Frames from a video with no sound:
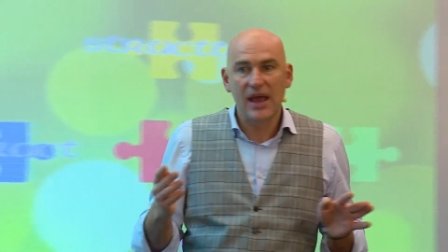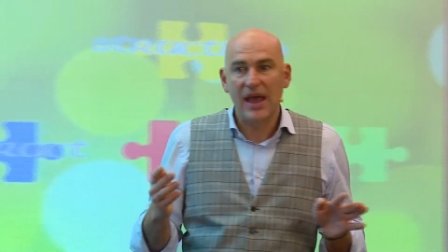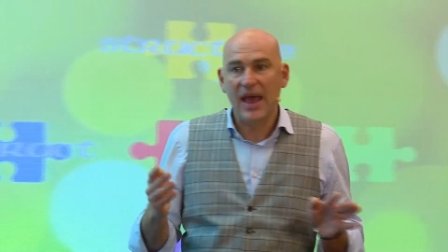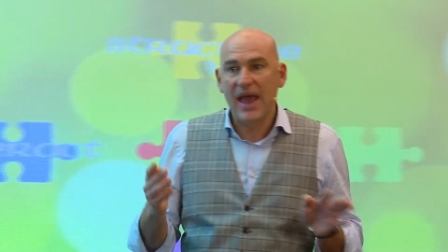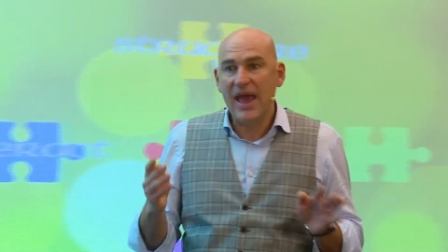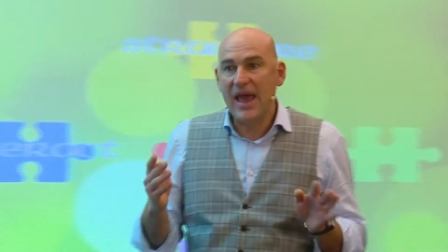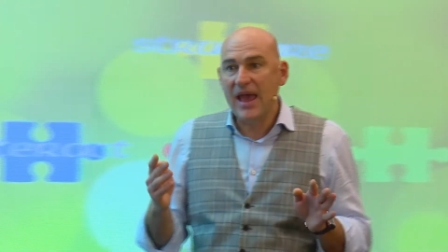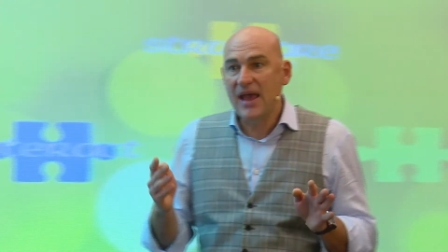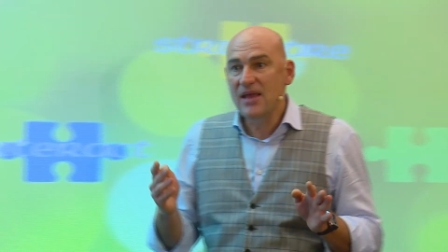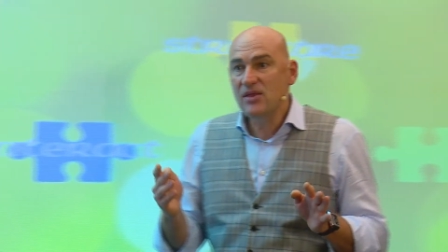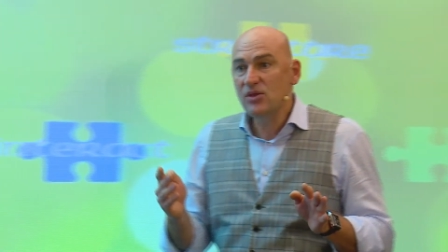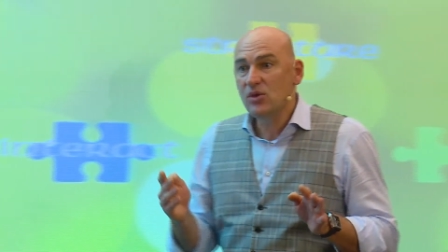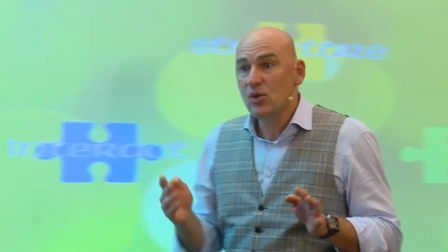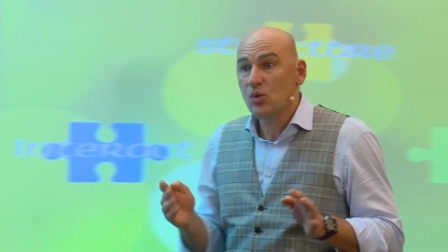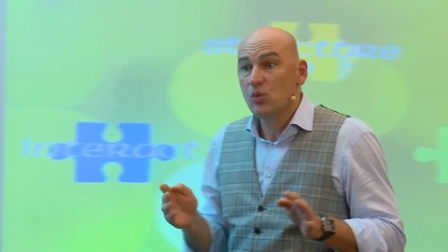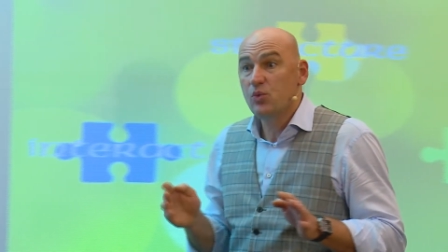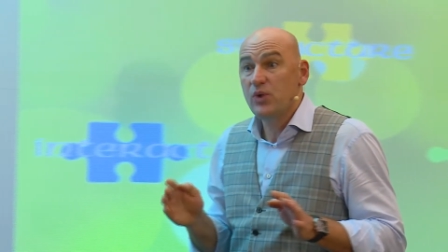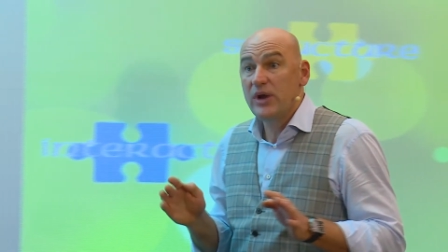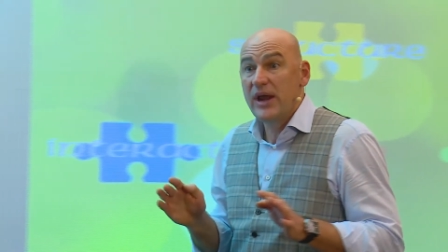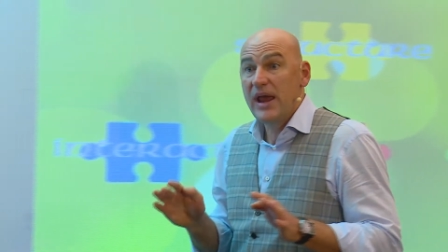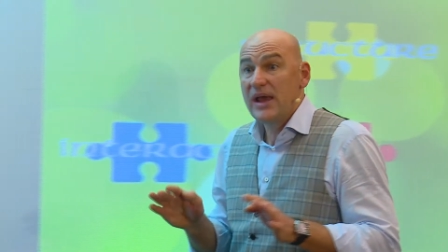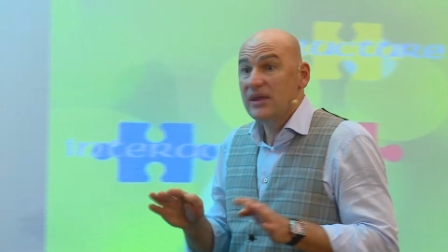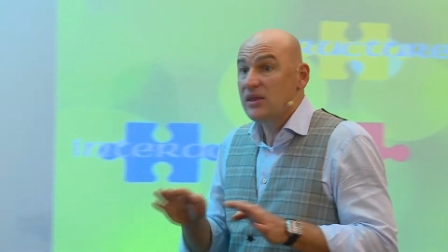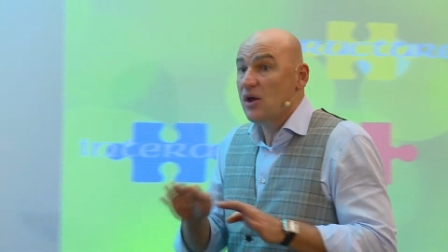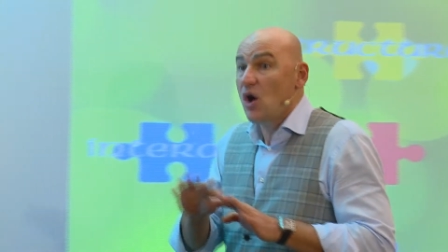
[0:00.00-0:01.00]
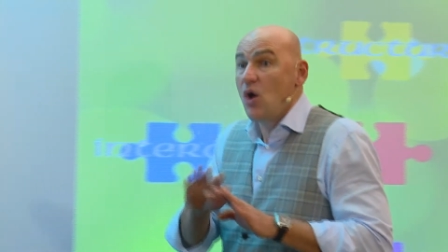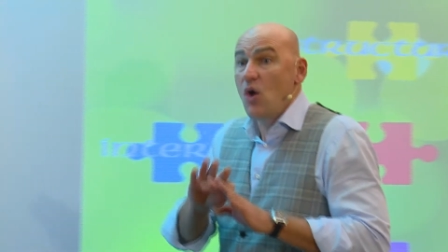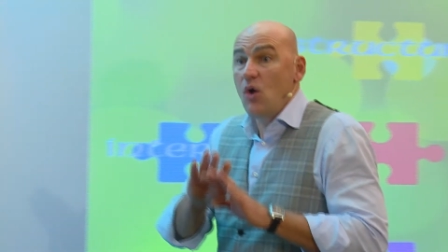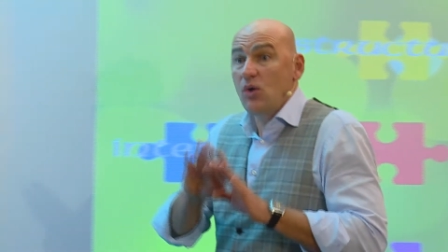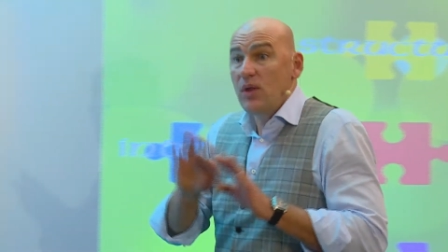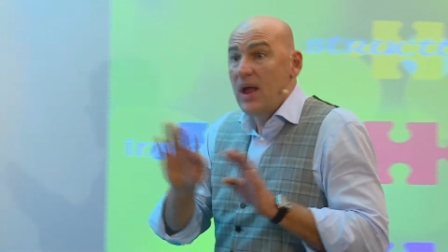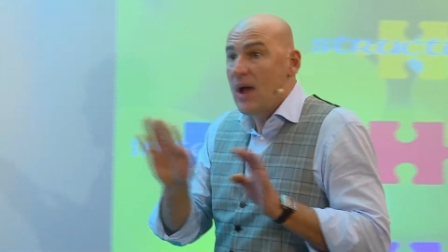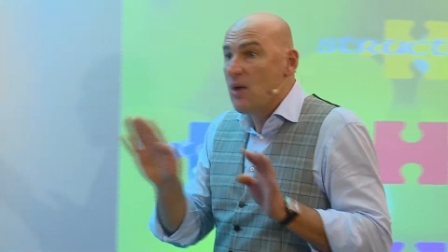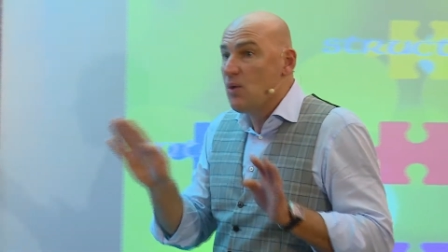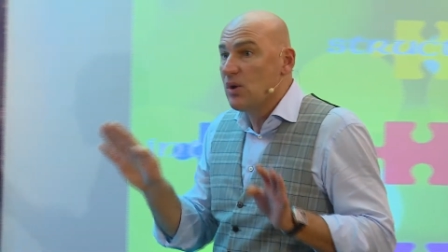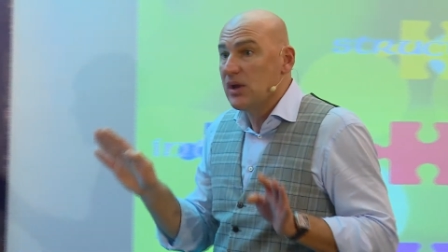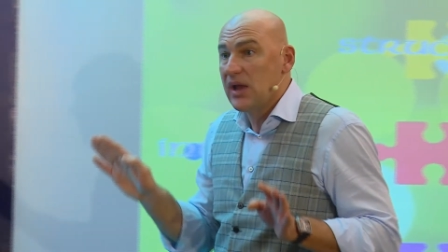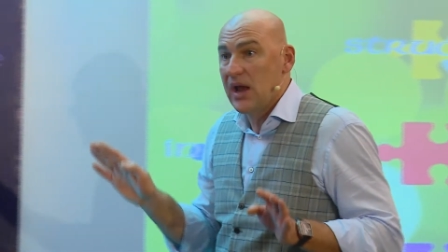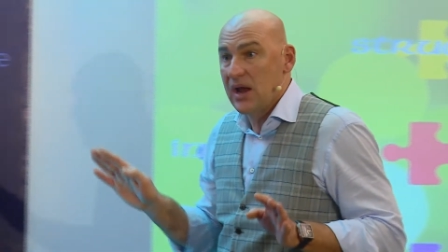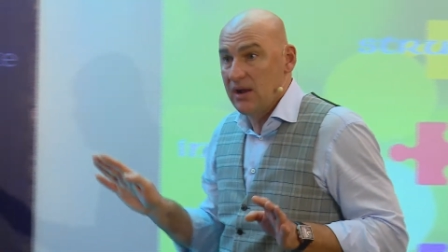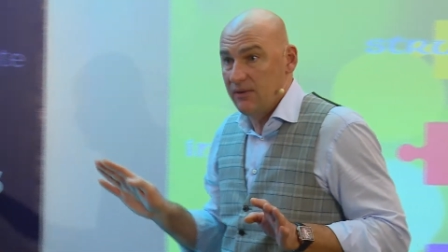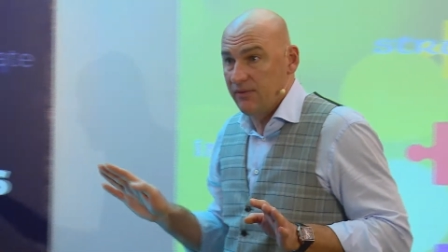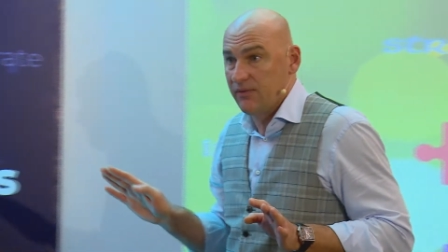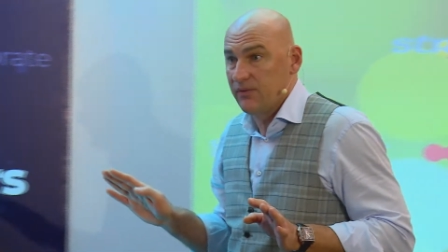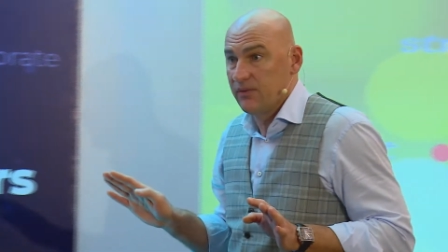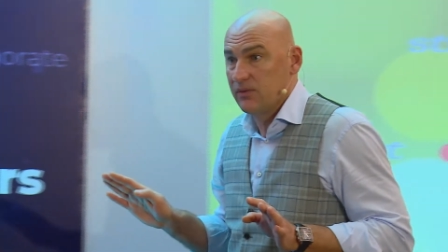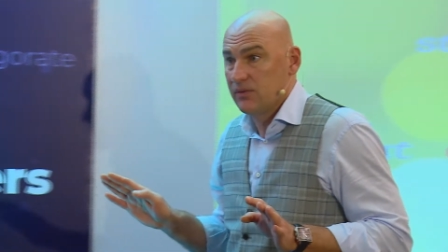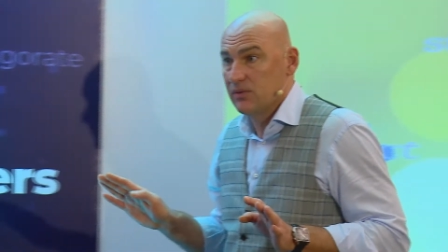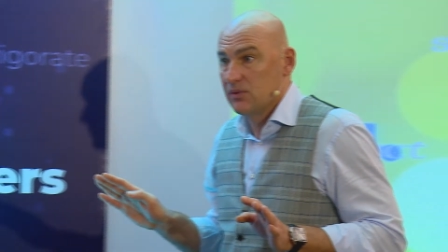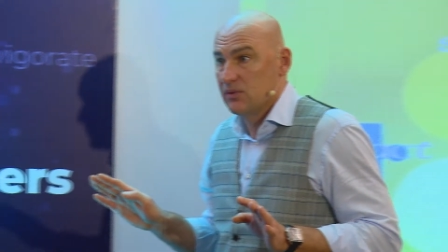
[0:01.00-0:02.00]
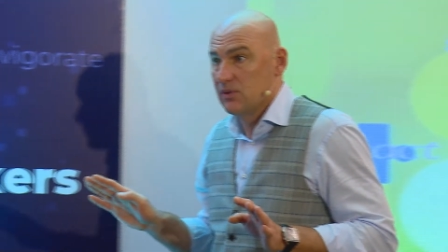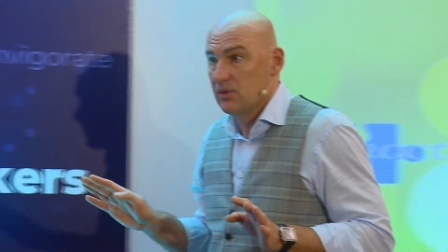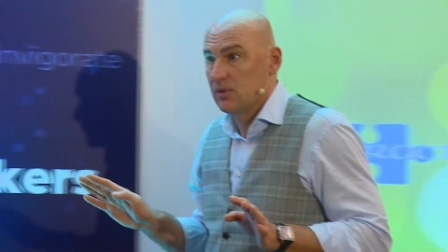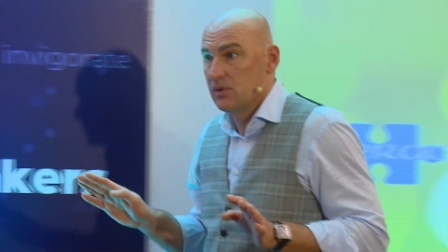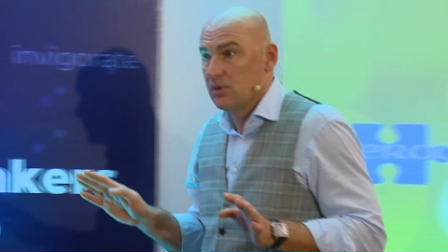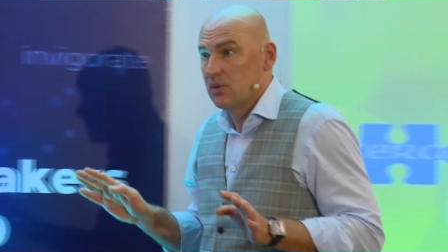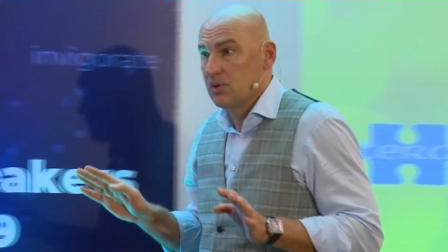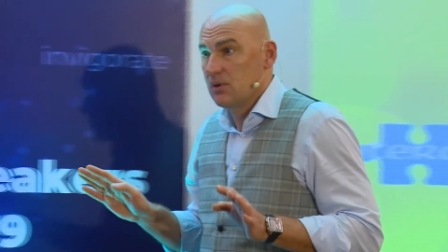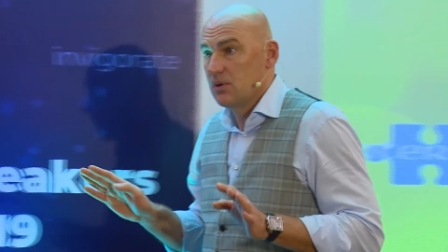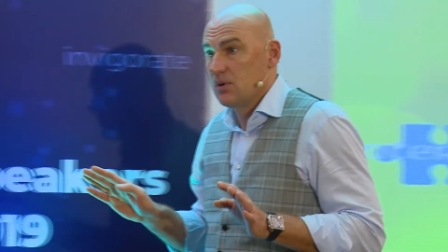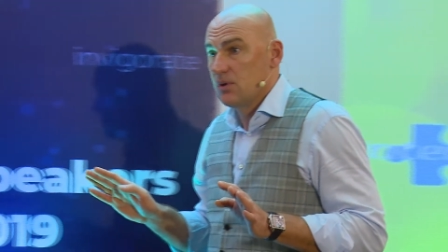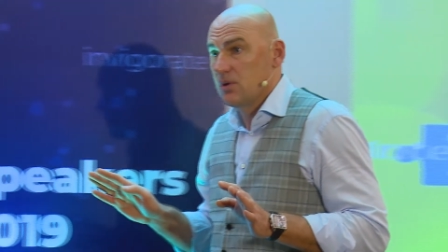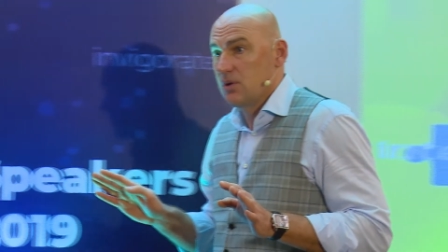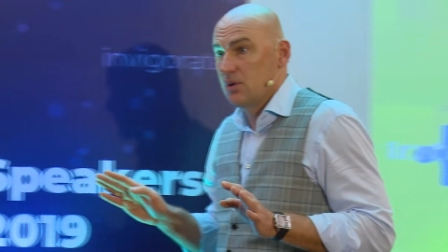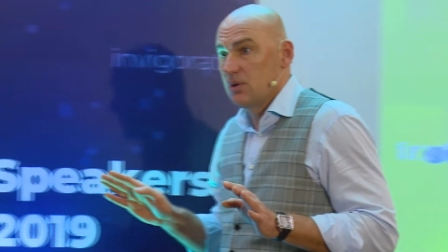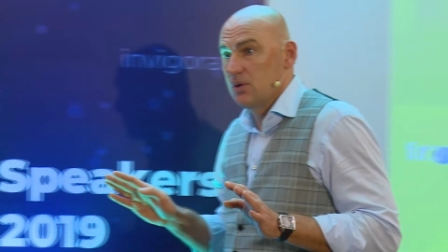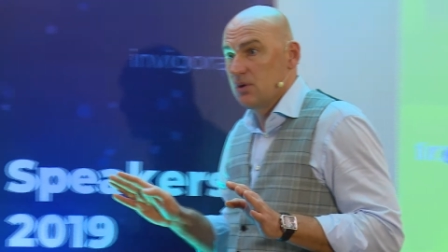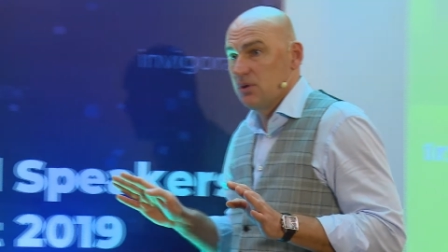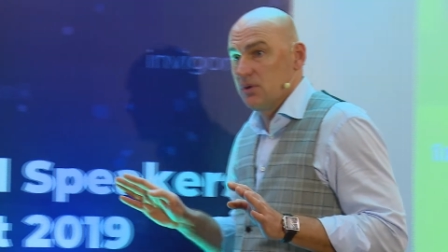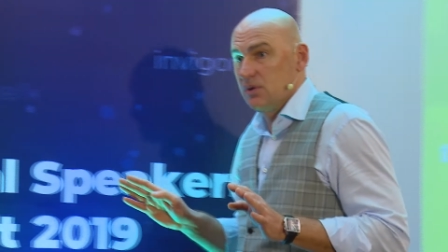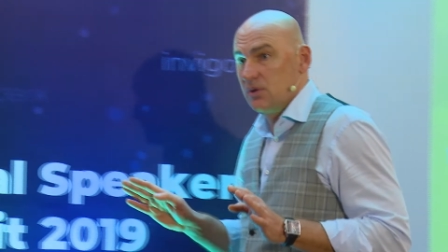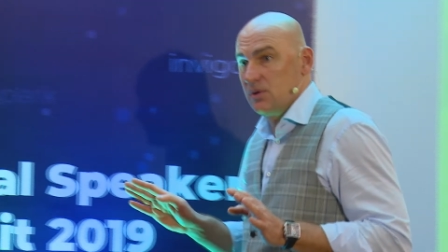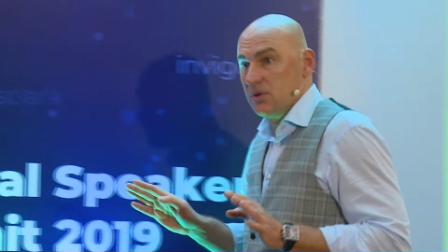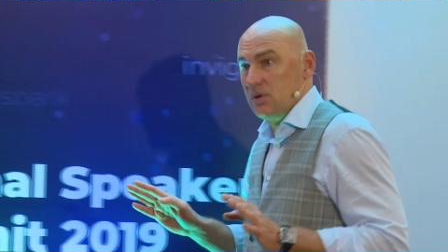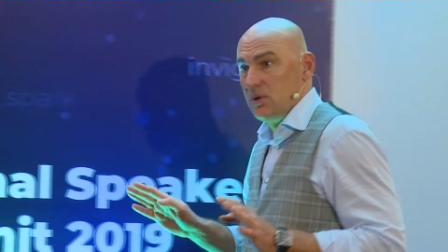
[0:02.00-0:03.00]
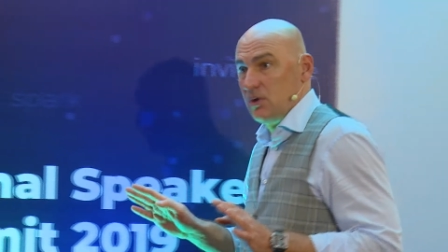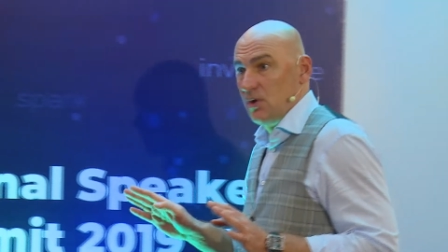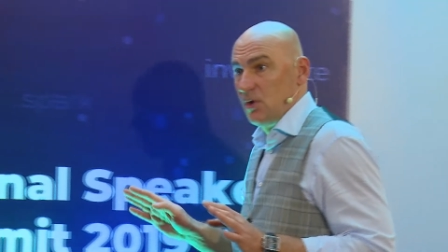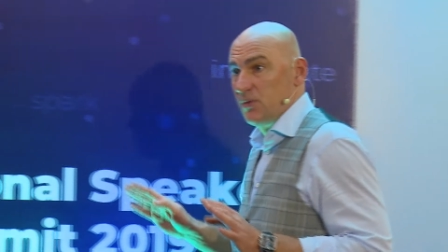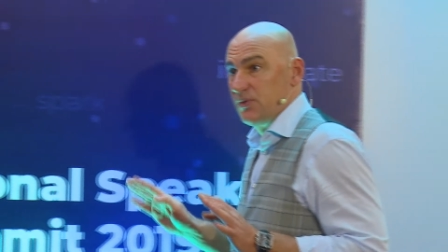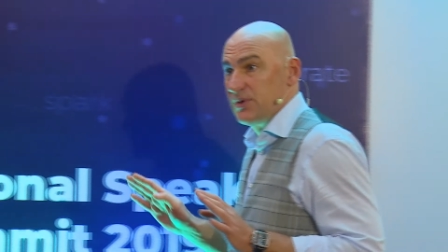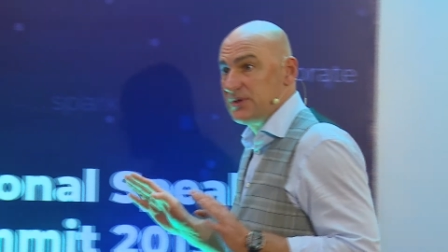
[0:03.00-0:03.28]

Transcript: And we react all our life on